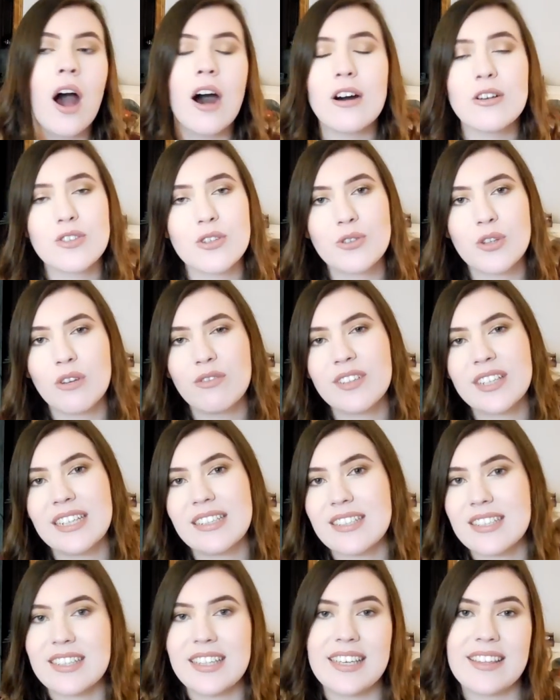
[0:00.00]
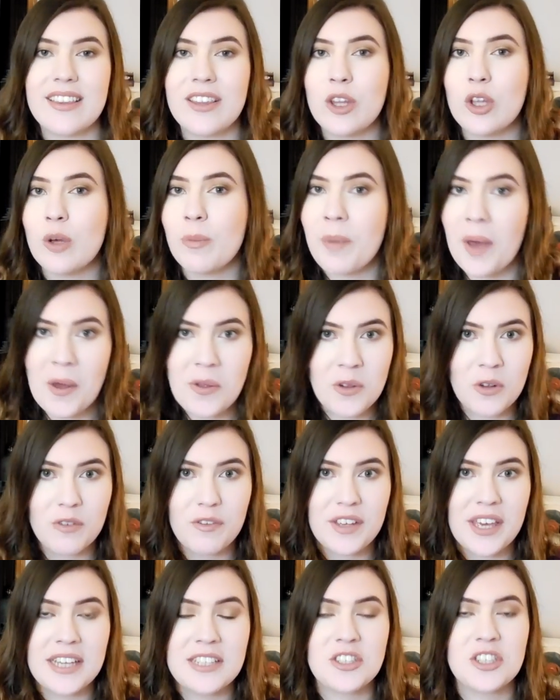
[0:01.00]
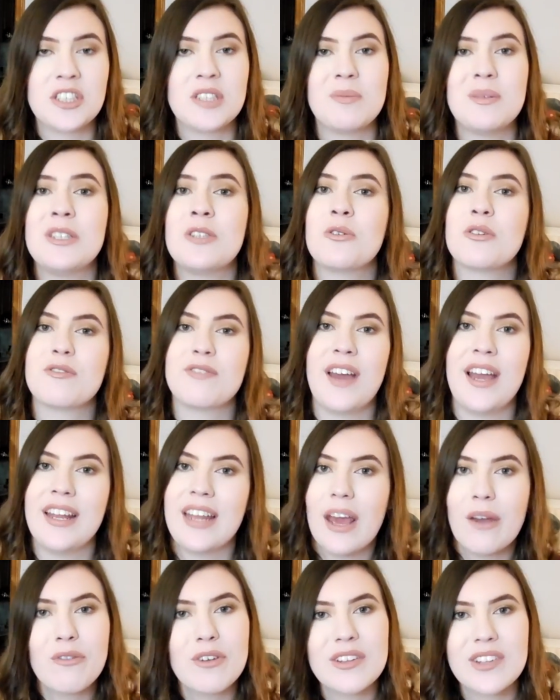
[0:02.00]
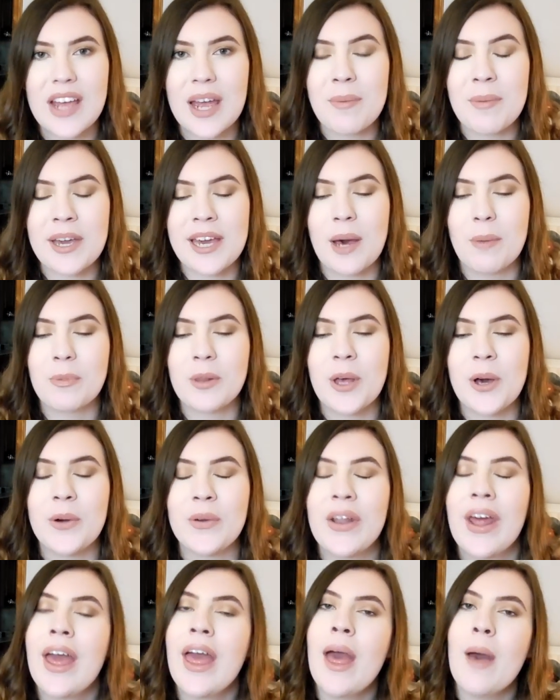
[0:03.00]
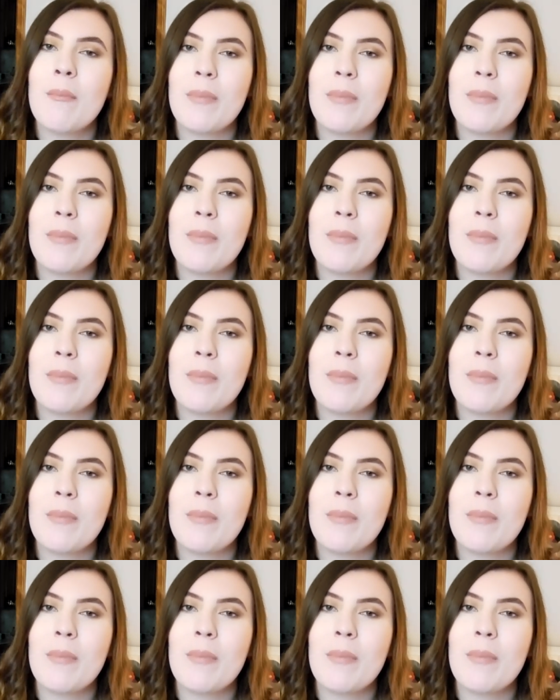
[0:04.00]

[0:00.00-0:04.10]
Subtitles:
Also, don't forget to click the little bell notification to be notified every time I upload.